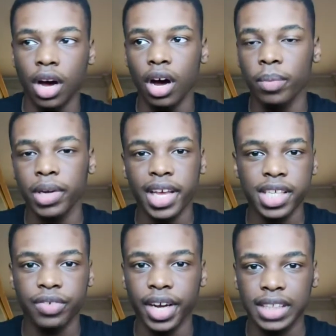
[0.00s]
our
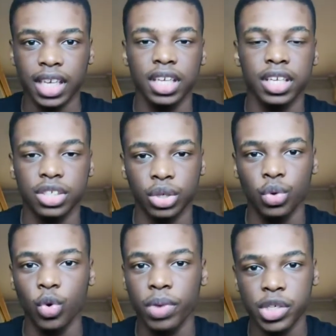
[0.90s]
players very technically
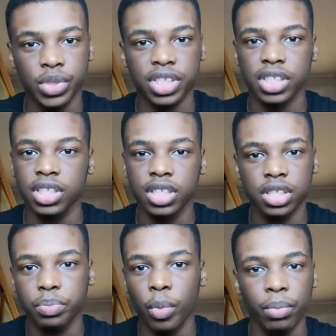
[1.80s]
secure, press
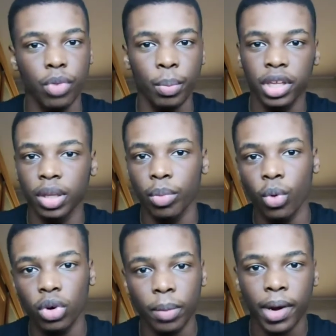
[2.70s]
resistance, bopping the
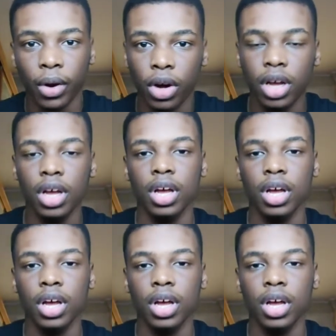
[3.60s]
ball about,